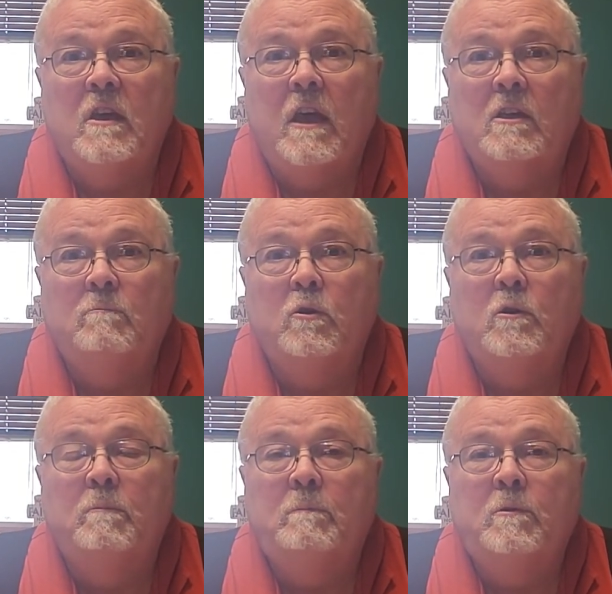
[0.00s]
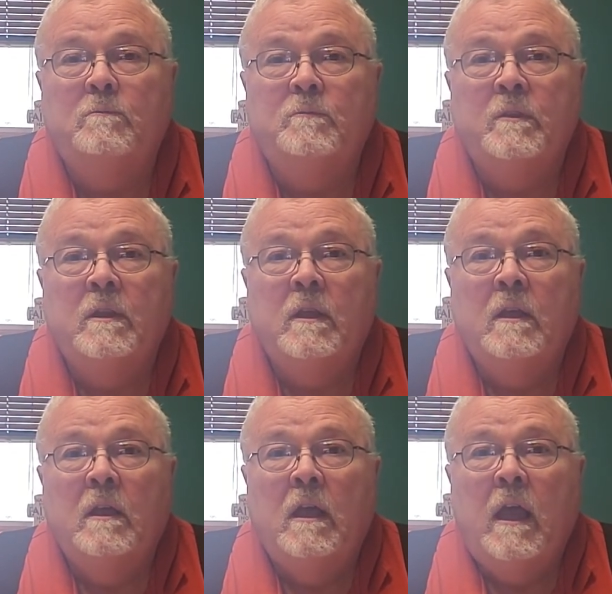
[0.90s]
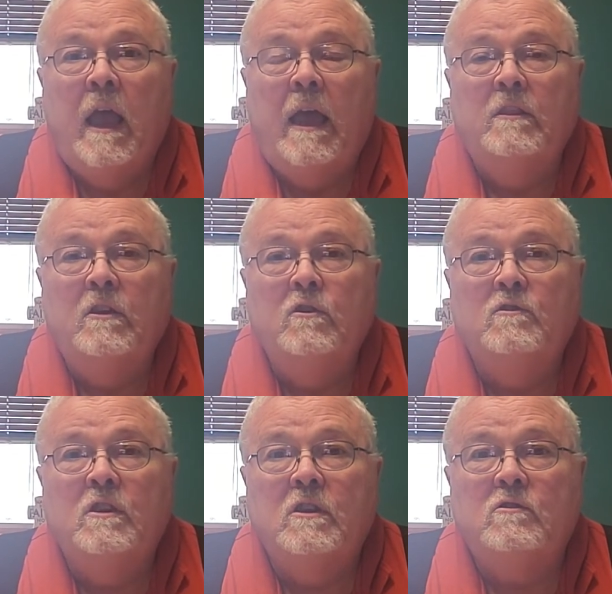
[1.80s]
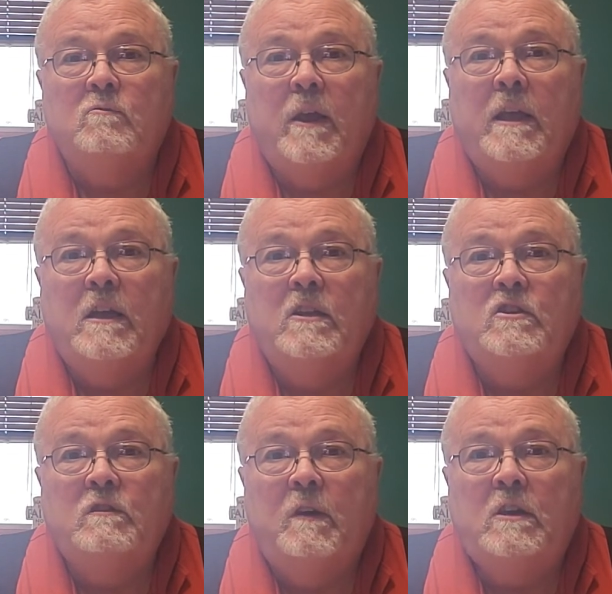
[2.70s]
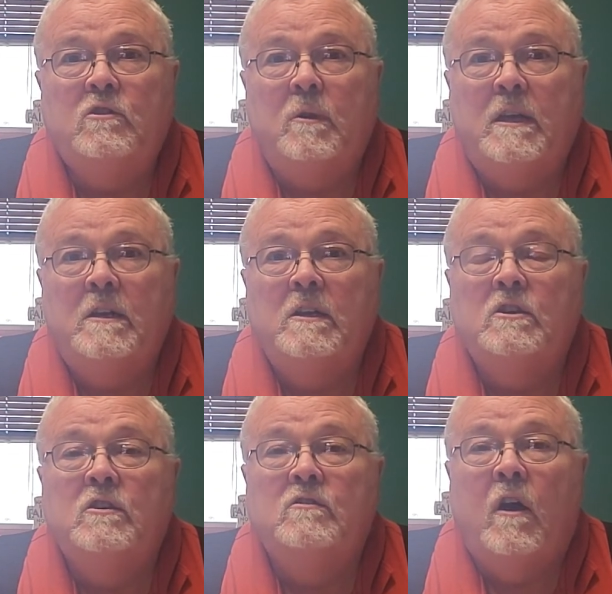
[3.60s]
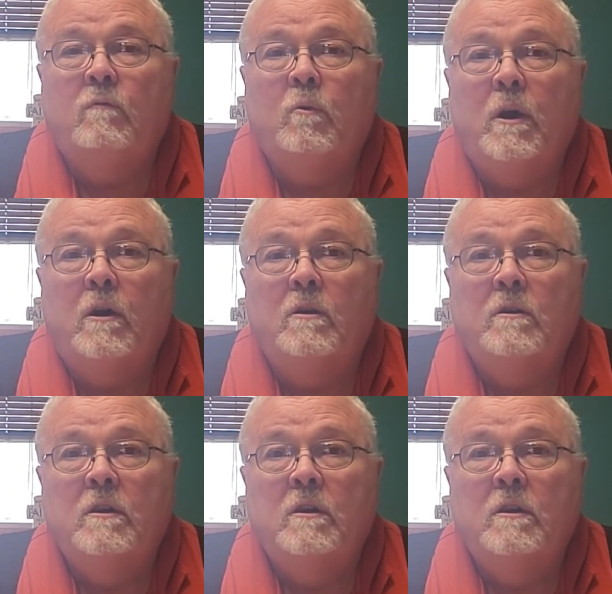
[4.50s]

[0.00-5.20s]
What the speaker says: computer people, and they're using this facial recognition software